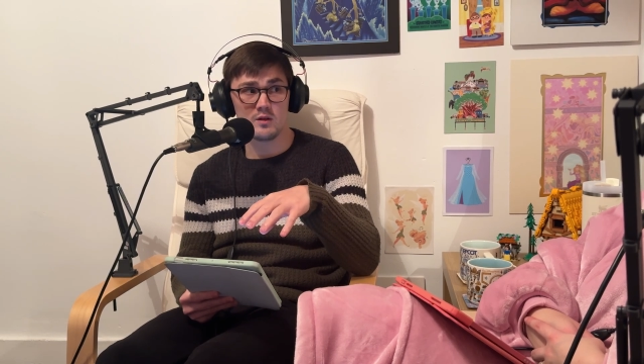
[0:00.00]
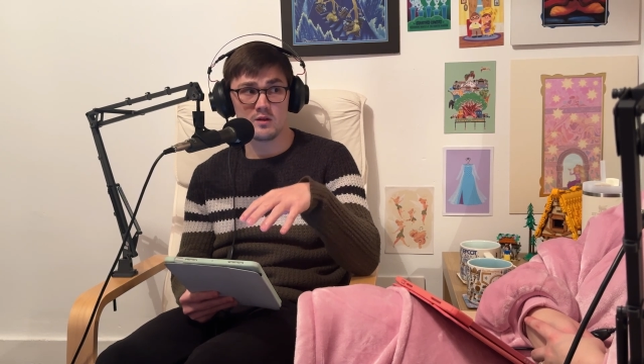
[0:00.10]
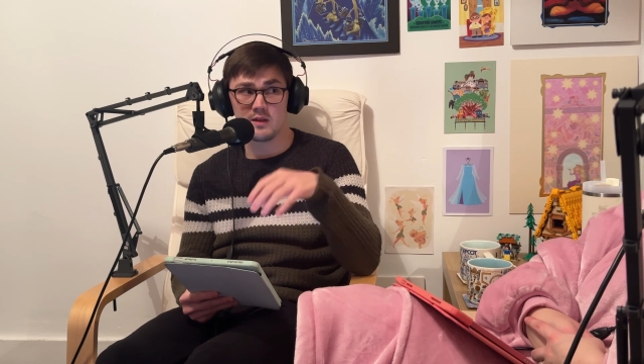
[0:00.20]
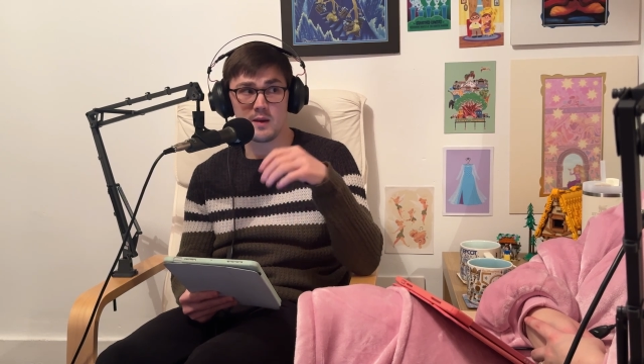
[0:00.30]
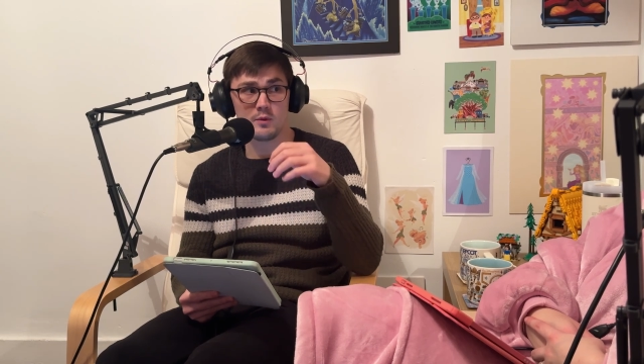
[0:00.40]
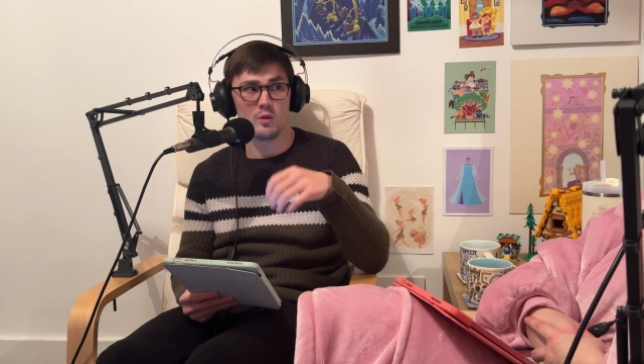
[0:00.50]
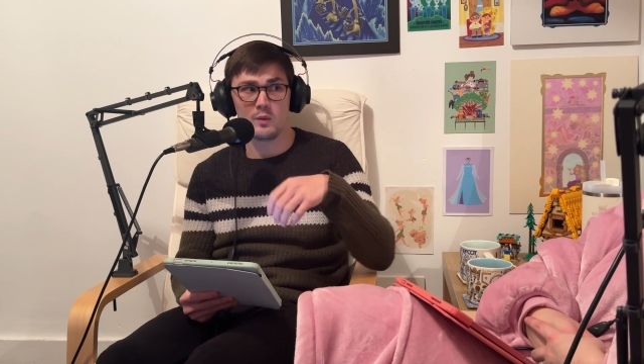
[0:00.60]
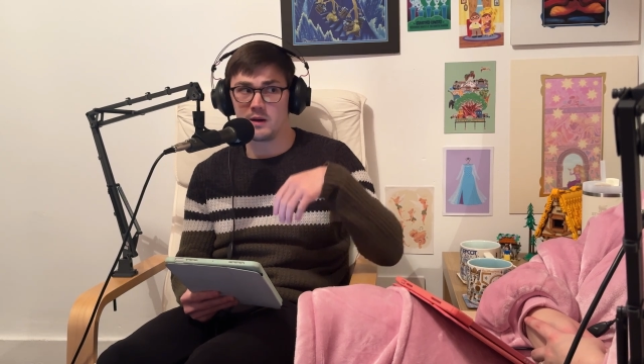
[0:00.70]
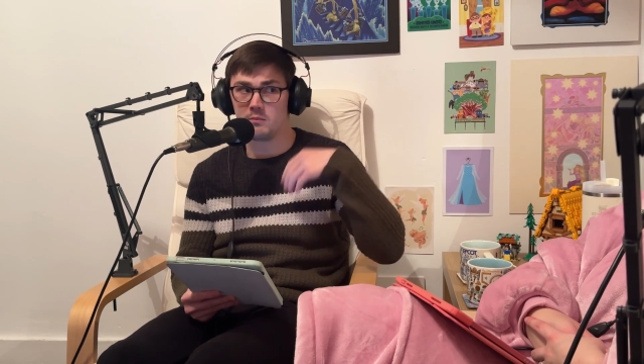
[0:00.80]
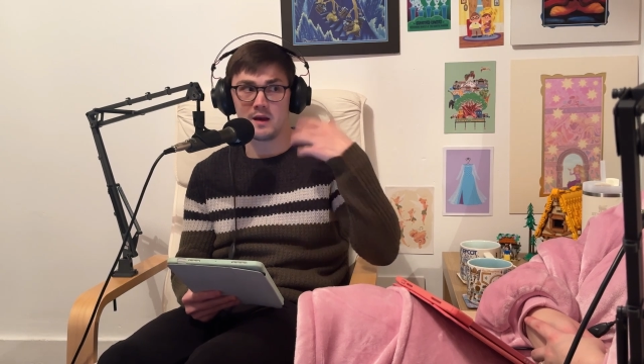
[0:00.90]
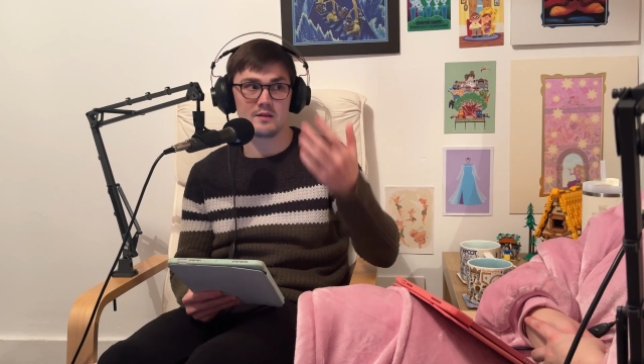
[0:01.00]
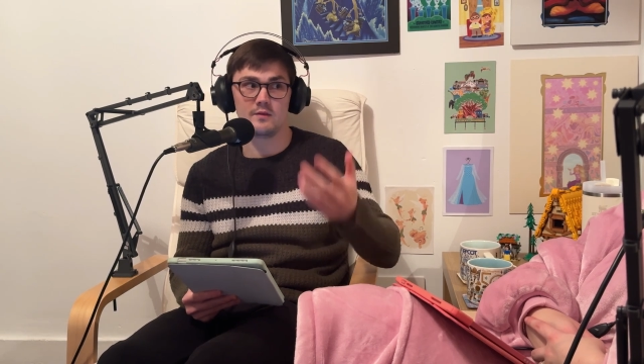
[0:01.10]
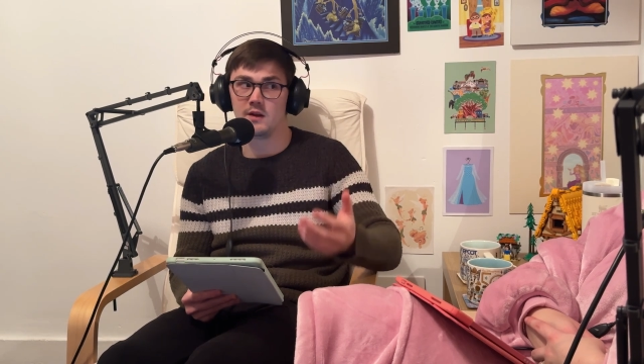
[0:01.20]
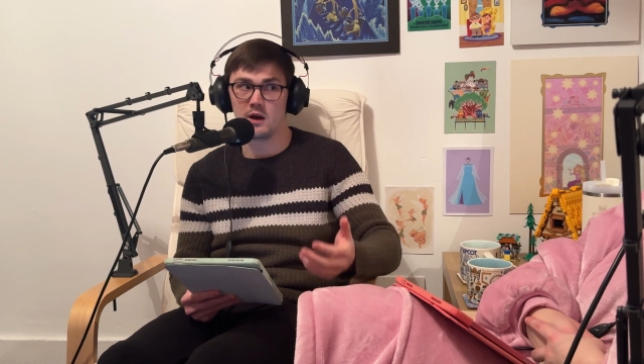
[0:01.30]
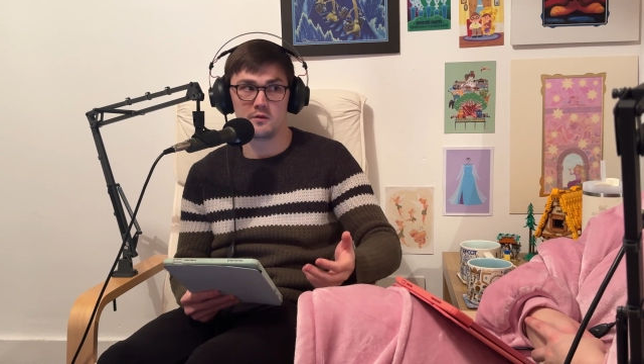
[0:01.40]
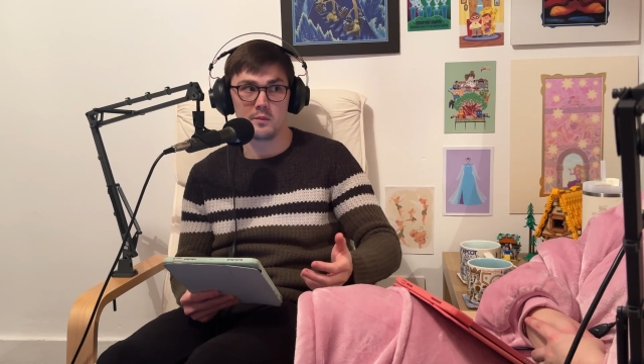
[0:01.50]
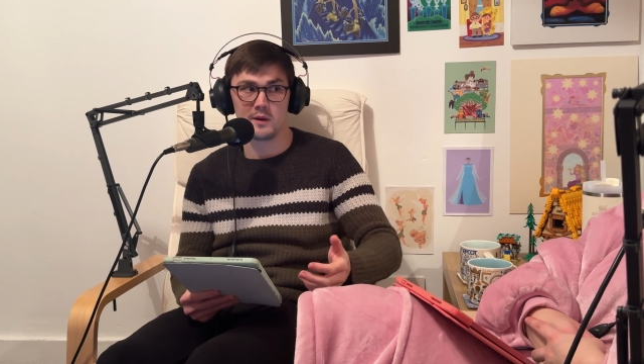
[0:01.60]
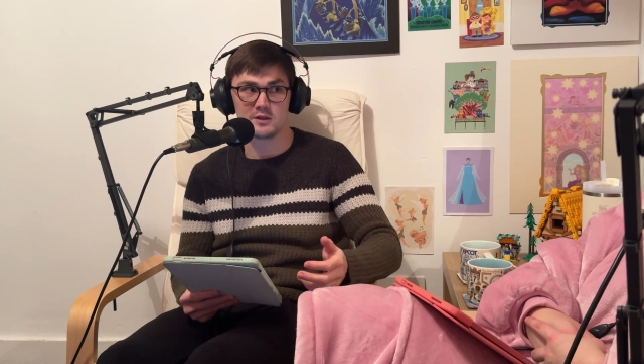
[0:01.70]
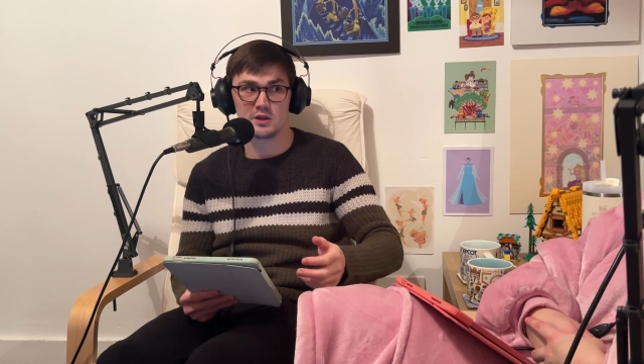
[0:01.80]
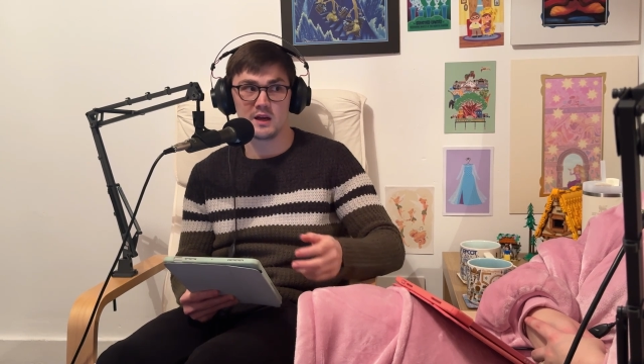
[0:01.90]
because EPCOT went massively over
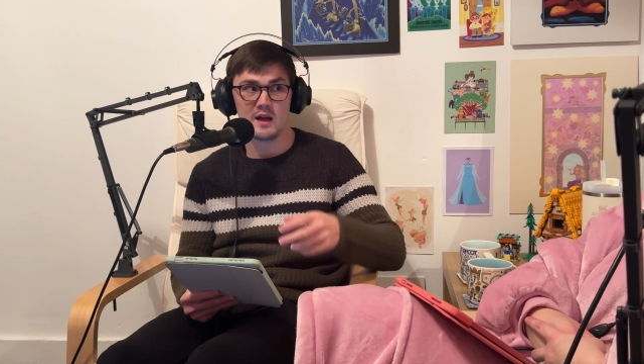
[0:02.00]
budget.